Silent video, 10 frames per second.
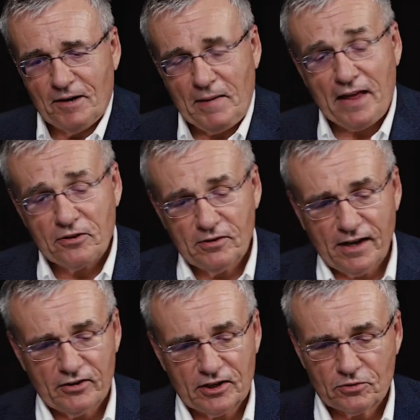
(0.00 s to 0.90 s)
Matthew
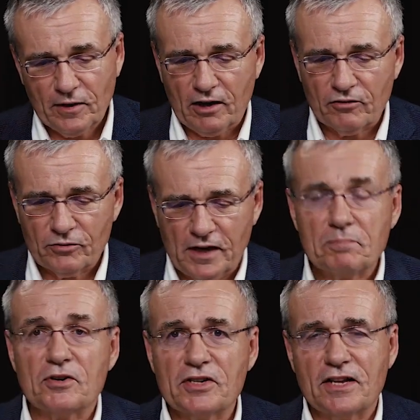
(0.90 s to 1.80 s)
11 and 12
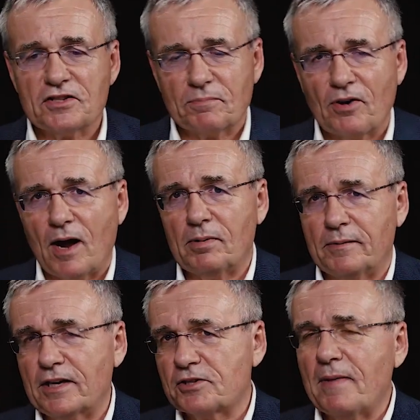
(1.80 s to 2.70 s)
really presents the
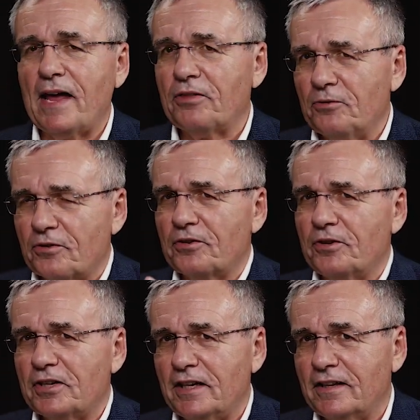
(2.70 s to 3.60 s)
problem, and it's Matthew
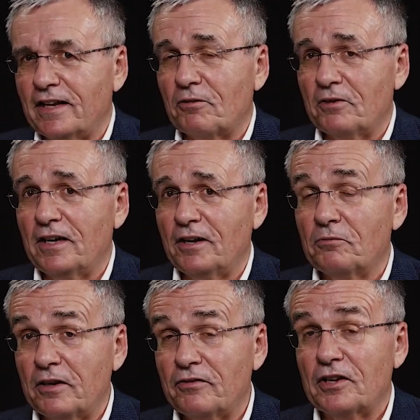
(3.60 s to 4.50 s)
13 that really
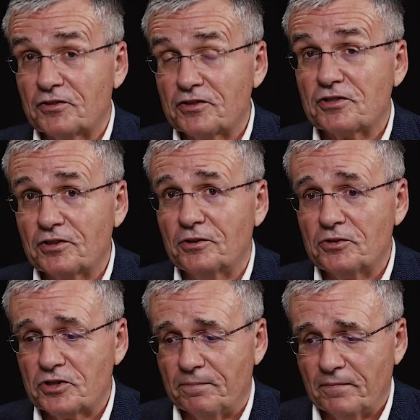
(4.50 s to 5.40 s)
reveals the
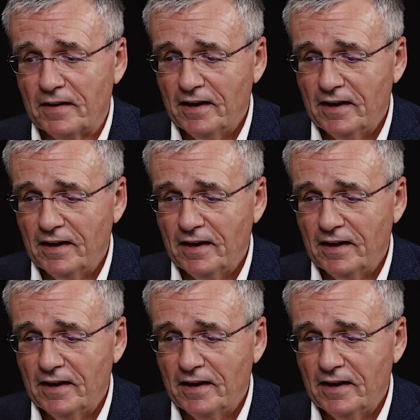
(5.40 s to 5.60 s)
solution.